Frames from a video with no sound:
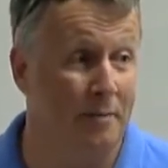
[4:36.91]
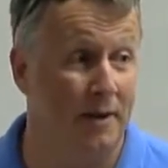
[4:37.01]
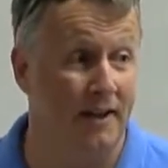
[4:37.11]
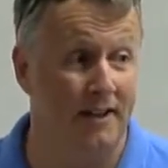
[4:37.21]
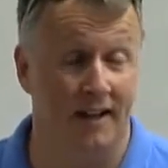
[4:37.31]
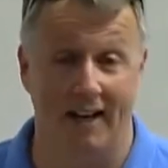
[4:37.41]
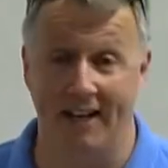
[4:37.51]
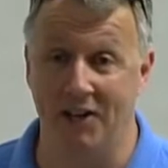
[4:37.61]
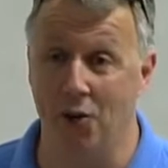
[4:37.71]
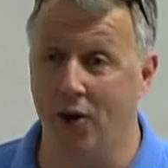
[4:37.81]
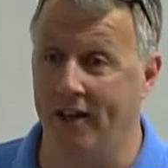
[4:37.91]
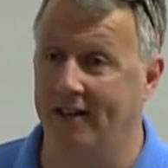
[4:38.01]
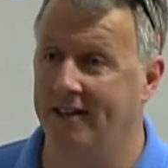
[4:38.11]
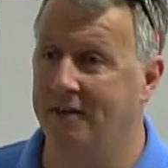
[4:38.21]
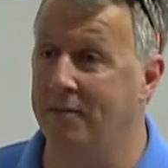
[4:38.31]
but I ignored
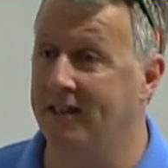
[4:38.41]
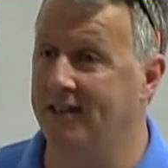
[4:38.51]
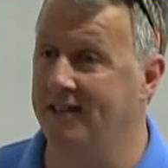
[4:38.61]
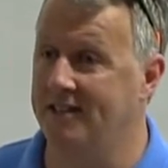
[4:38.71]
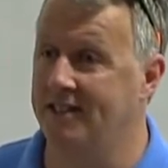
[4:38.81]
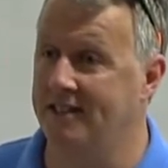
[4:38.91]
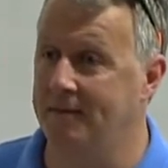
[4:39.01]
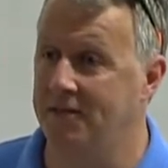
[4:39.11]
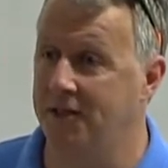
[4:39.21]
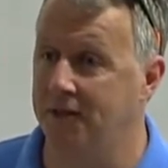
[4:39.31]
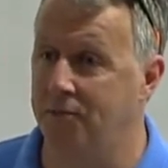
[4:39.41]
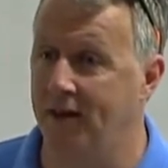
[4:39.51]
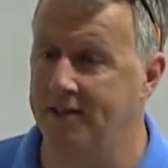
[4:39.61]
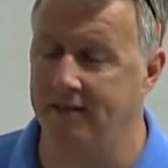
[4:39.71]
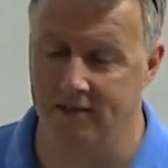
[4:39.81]
it because he seemed so
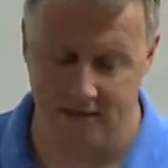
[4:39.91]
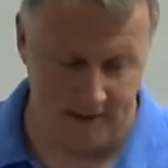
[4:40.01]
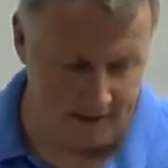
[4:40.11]
impressive.